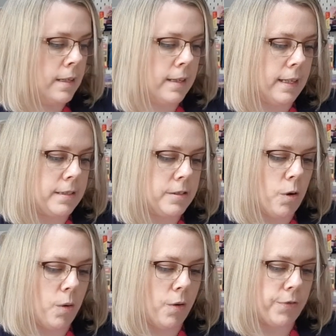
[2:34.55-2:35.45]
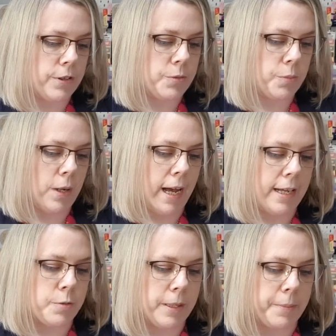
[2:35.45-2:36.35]
that Sew Over It
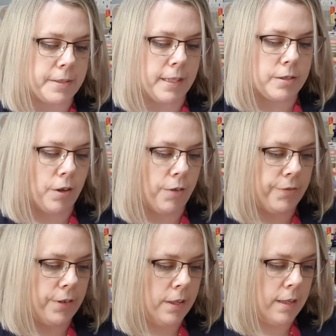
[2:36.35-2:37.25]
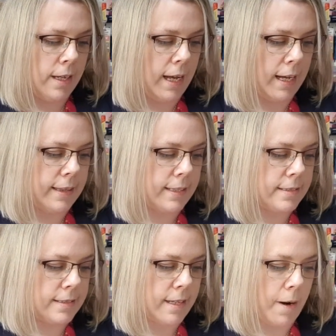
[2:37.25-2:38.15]
had 20% off, and this
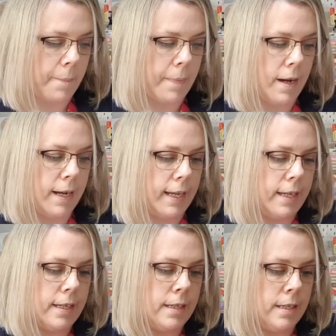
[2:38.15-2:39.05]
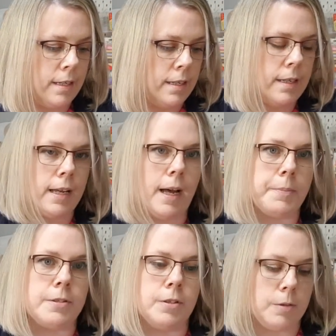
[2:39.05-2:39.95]
is my
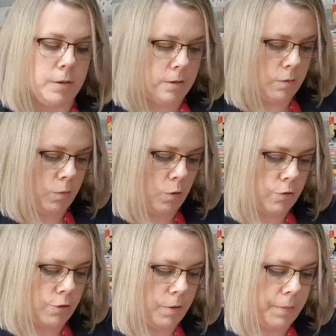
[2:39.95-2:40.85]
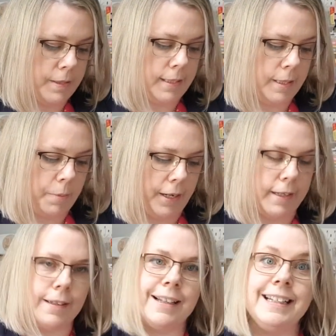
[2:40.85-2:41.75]
capsule wardrobe city
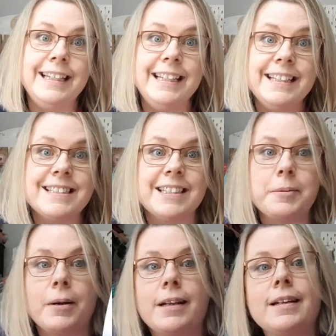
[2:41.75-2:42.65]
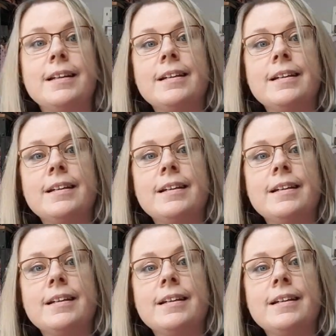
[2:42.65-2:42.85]
break. City break.